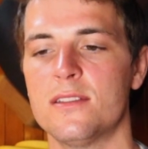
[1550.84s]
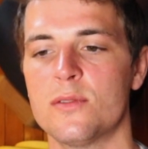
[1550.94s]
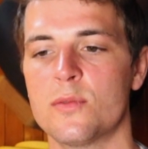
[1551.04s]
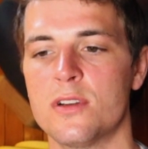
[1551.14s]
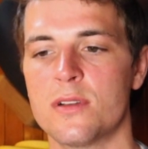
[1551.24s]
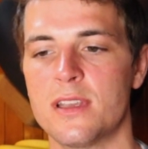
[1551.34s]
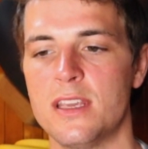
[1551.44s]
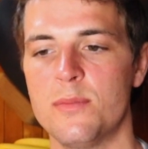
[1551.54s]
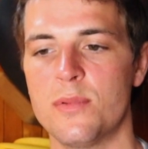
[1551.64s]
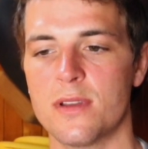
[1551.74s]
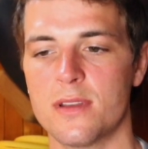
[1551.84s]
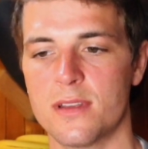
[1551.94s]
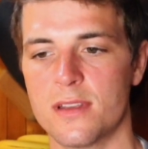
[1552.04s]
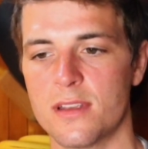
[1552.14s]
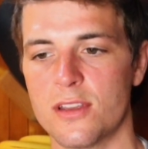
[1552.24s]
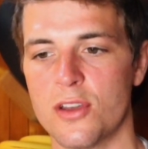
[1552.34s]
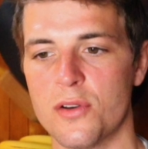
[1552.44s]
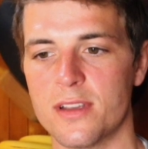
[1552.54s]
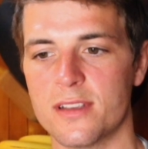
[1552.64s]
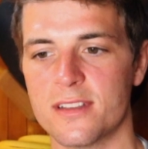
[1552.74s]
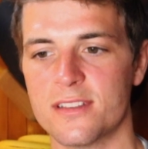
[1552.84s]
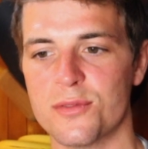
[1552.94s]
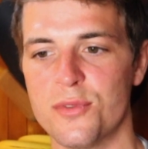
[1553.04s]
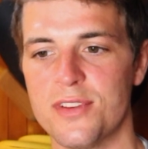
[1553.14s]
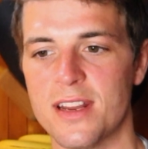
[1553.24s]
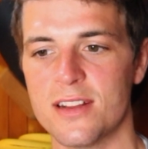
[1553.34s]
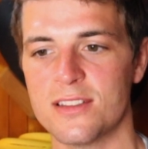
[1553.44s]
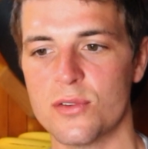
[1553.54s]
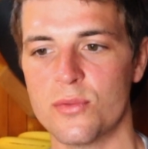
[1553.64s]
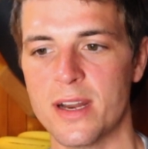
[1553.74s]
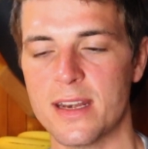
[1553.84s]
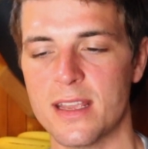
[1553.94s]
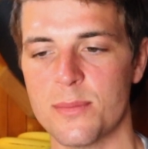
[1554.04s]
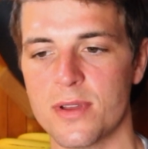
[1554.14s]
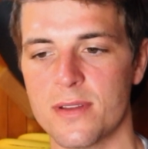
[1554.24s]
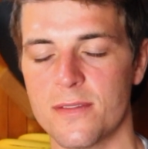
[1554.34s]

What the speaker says: We're going to keep going. So moving down into the right hip,